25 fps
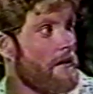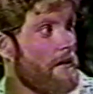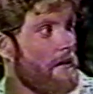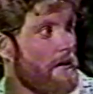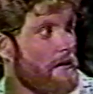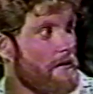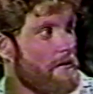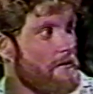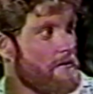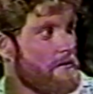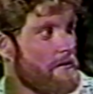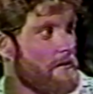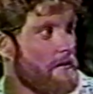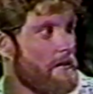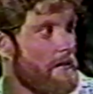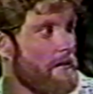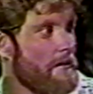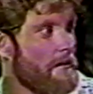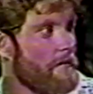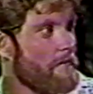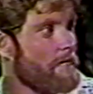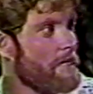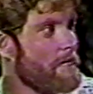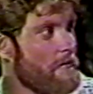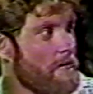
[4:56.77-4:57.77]
I used
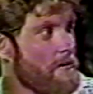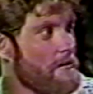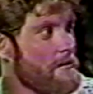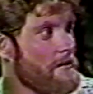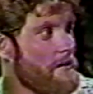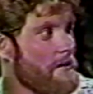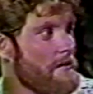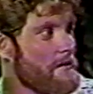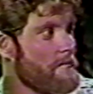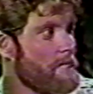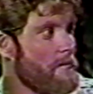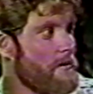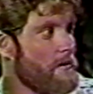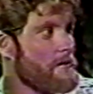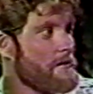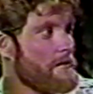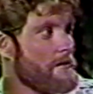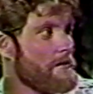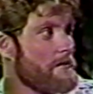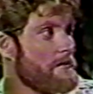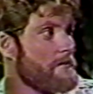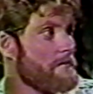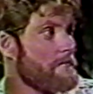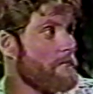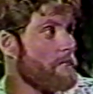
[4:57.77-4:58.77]
a reverse
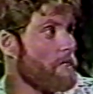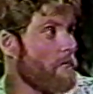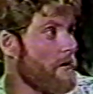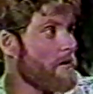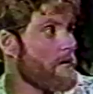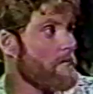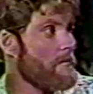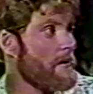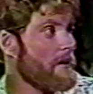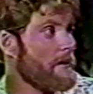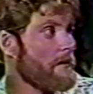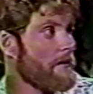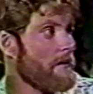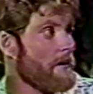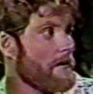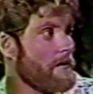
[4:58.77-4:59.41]
osmosis water maker.